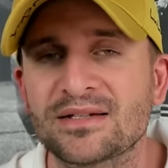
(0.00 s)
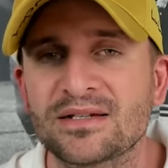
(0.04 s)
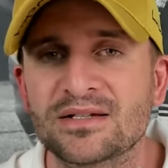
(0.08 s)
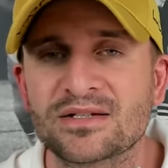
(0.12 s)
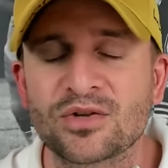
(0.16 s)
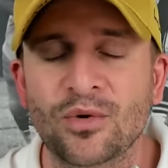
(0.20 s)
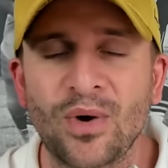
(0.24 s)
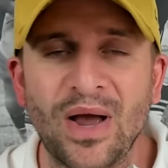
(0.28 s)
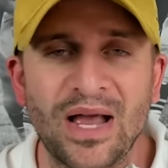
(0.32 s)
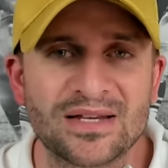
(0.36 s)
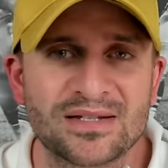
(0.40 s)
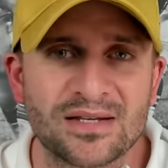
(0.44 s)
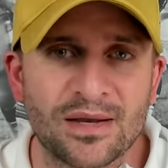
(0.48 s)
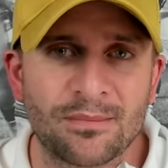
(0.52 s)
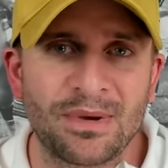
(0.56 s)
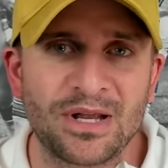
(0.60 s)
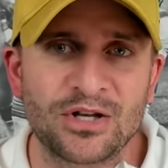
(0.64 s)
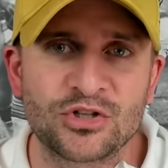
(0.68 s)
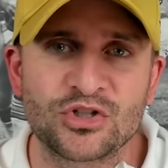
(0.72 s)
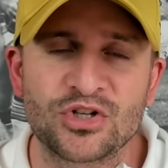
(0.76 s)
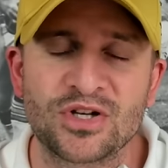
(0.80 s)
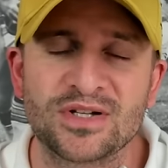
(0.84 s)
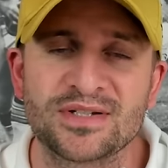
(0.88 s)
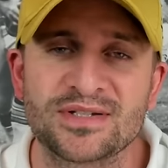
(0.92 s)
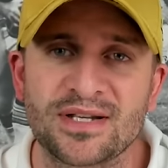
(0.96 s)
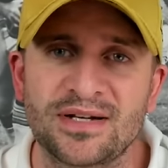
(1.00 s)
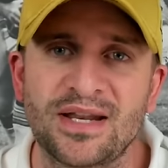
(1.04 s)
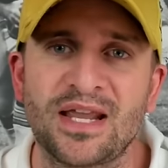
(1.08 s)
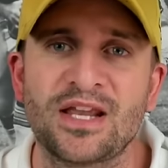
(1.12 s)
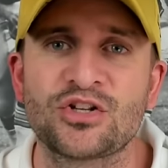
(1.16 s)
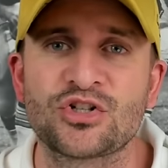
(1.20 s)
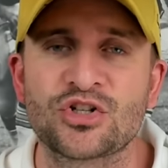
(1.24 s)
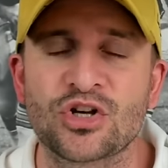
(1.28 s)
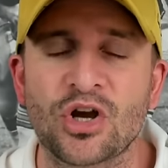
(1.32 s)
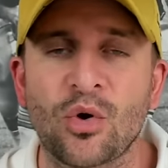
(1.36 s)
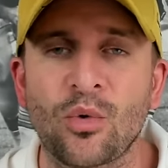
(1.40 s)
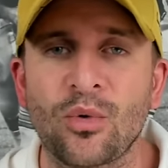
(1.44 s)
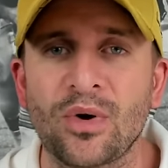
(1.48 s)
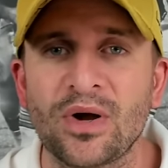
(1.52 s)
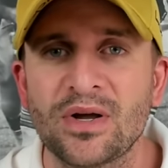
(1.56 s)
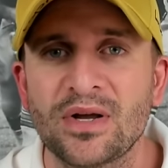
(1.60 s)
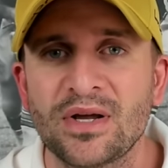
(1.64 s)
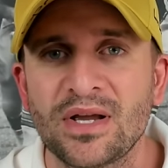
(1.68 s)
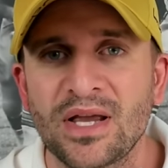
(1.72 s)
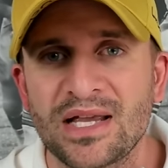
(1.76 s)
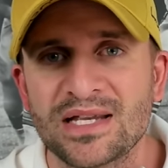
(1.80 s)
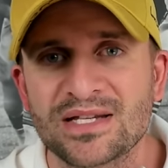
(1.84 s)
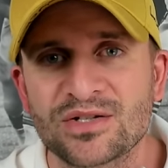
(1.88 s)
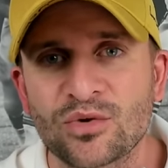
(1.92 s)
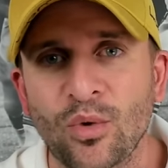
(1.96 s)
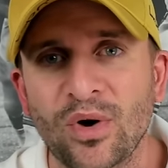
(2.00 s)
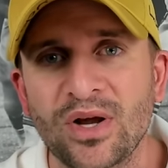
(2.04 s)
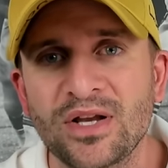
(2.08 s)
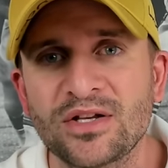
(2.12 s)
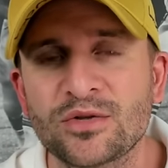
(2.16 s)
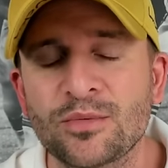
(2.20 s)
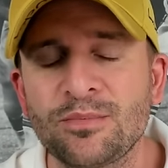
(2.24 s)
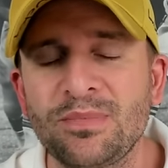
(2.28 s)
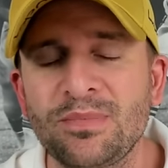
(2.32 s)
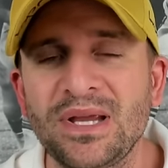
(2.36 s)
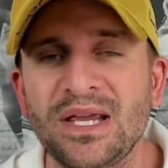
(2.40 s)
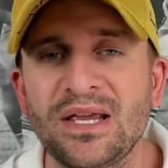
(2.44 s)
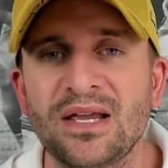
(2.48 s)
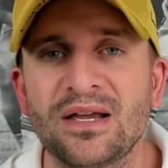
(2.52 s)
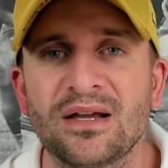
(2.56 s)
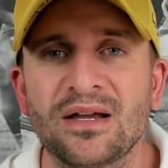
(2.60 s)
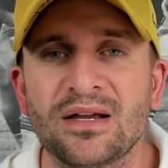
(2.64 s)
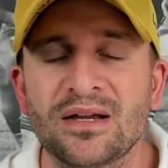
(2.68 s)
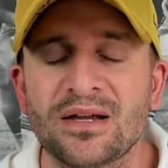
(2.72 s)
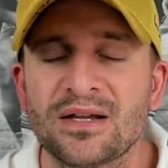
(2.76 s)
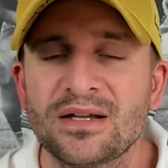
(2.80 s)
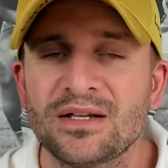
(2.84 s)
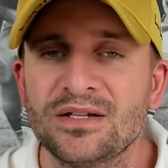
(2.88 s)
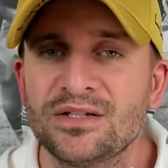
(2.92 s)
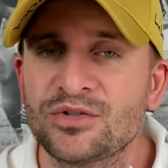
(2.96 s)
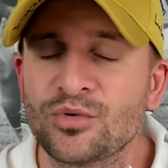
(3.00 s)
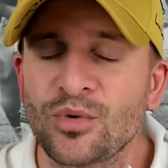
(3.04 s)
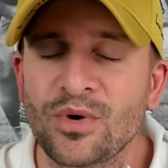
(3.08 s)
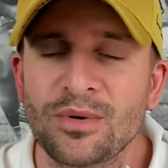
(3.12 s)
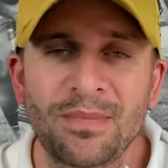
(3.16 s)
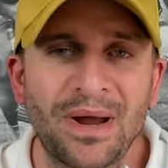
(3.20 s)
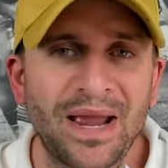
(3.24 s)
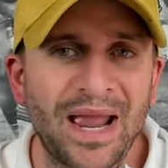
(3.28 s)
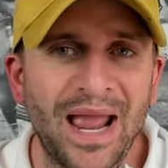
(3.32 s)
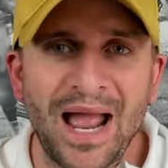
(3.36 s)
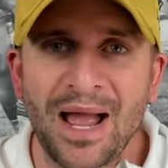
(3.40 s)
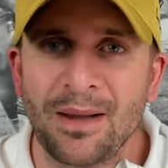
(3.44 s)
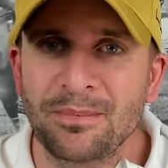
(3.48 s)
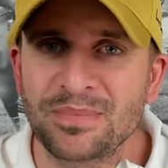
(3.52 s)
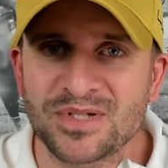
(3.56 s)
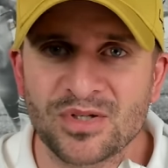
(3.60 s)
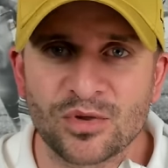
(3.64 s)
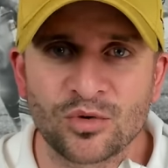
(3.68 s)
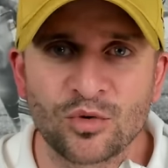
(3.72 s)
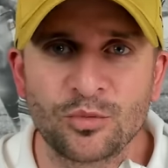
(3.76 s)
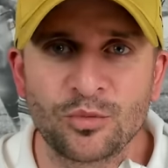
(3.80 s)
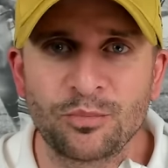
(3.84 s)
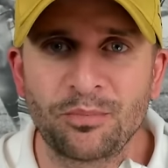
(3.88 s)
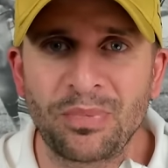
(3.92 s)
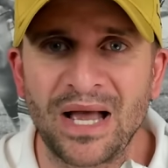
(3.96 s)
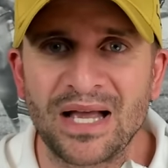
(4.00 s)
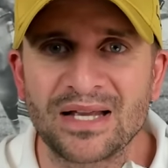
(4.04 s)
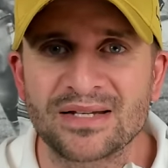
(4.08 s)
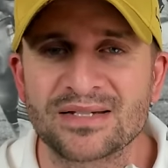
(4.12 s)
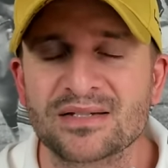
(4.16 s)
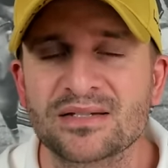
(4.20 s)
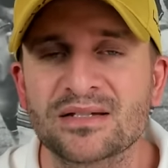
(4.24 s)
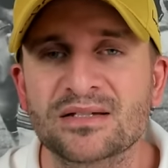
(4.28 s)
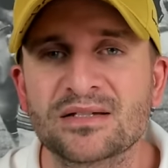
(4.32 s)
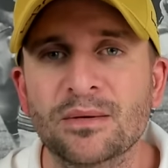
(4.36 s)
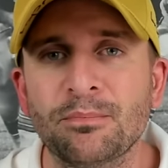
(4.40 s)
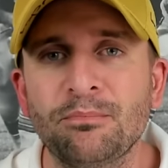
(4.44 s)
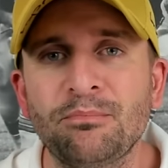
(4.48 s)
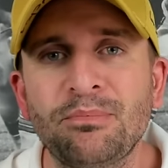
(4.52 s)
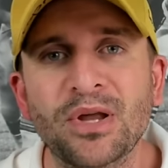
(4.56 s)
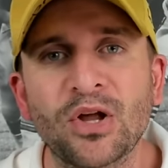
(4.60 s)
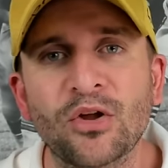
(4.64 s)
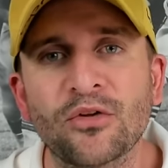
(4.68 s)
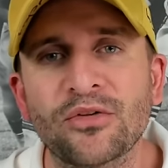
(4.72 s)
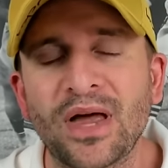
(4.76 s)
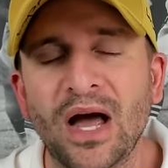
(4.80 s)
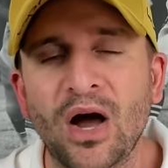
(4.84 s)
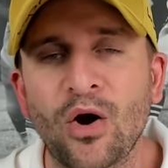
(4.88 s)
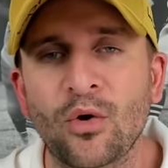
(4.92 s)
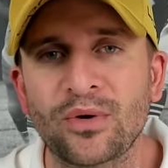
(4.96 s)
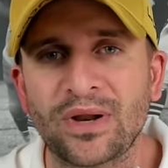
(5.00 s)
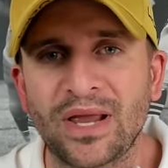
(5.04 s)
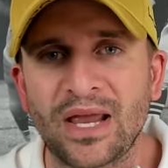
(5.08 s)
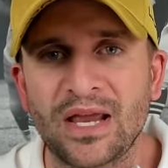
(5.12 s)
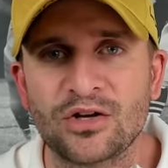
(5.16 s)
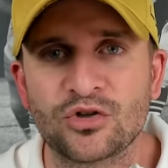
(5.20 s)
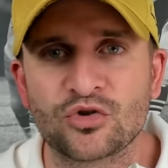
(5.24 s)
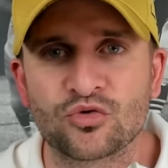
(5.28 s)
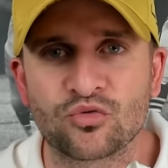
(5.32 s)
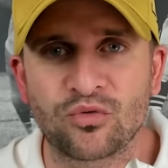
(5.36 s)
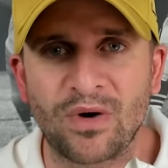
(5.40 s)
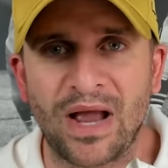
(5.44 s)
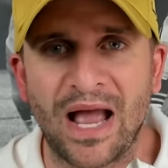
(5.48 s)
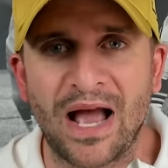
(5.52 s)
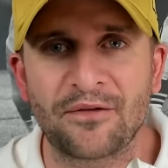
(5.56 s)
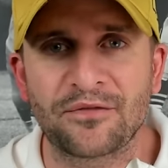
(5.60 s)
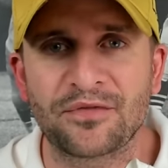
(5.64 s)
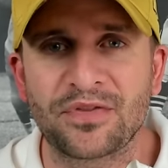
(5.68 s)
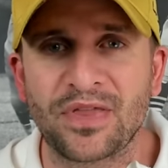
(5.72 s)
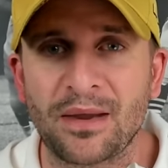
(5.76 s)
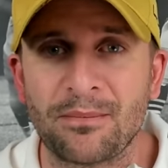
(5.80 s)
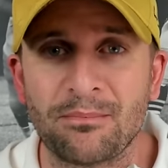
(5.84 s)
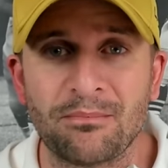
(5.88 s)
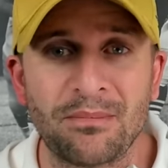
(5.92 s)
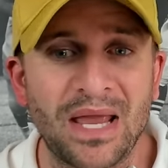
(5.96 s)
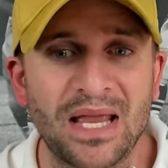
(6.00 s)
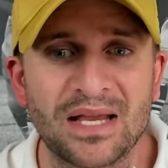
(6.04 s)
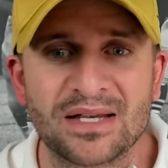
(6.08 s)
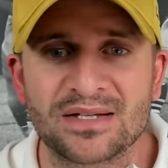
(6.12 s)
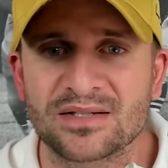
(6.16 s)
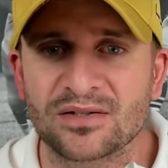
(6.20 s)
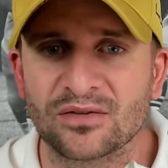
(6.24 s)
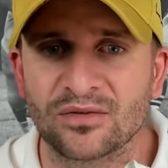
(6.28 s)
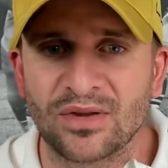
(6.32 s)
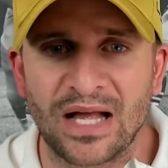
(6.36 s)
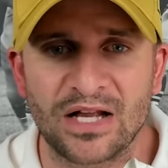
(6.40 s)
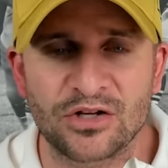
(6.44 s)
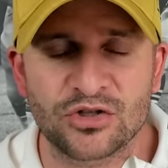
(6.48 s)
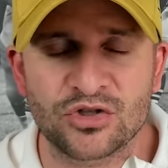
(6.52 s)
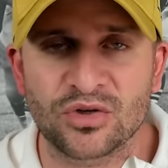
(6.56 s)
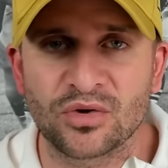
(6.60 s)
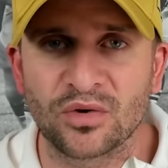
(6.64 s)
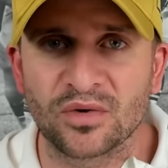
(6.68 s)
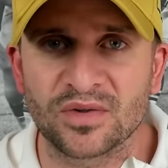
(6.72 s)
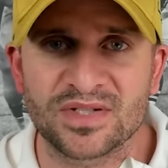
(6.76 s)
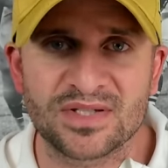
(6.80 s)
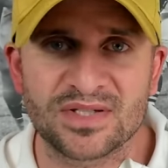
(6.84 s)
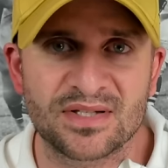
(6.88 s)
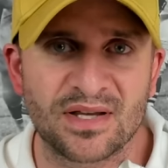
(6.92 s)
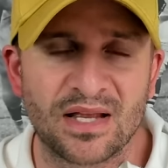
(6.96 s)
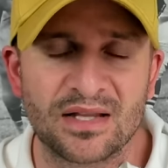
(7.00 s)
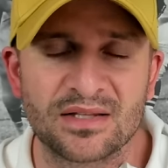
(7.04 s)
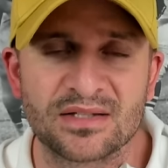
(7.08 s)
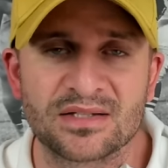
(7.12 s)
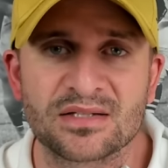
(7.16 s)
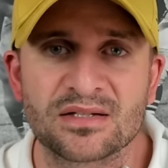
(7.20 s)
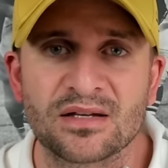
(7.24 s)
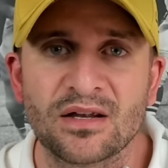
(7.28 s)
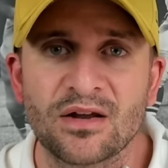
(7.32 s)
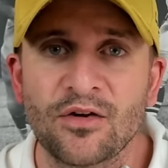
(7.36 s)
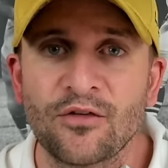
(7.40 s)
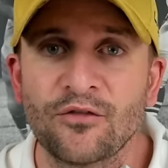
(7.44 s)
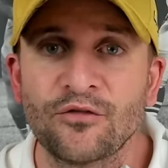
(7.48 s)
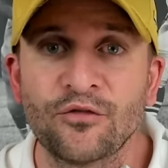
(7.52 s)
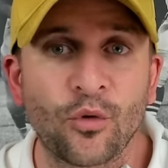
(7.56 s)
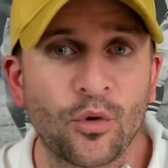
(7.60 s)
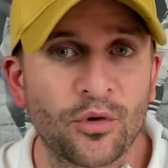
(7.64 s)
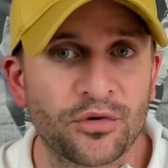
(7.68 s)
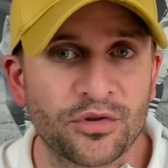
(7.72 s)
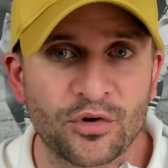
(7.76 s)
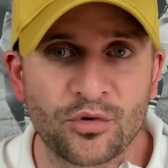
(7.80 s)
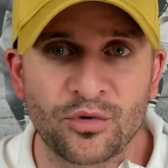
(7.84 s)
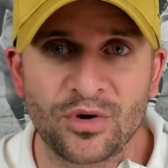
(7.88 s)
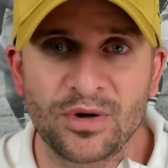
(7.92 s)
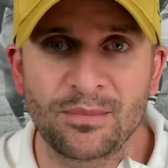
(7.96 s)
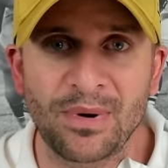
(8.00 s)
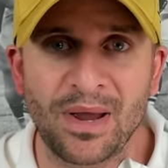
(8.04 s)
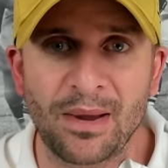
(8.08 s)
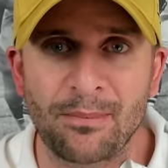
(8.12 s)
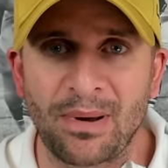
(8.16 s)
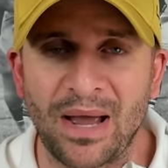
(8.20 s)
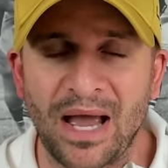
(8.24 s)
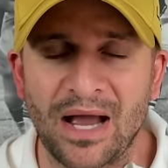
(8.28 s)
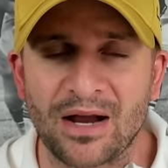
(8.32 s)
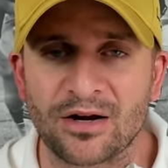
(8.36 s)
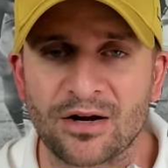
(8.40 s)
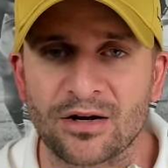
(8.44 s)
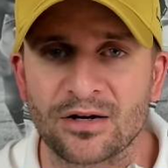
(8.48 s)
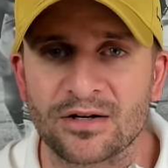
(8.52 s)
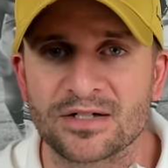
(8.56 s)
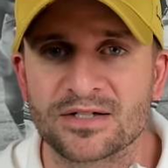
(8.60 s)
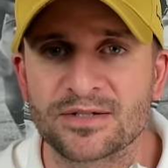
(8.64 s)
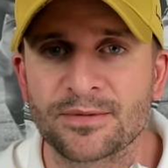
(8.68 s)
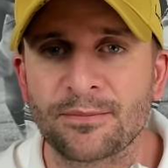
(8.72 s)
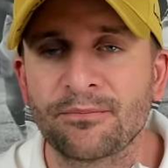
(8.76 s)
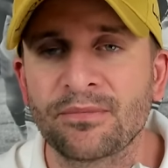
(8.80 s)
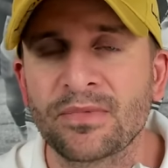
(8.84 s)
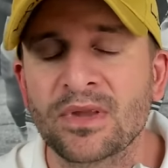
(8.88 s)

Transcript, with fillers: so as I mentioned, today's show is going to be doing my absolute best to build out a draft that makes logical sense for the Green Bay Packers.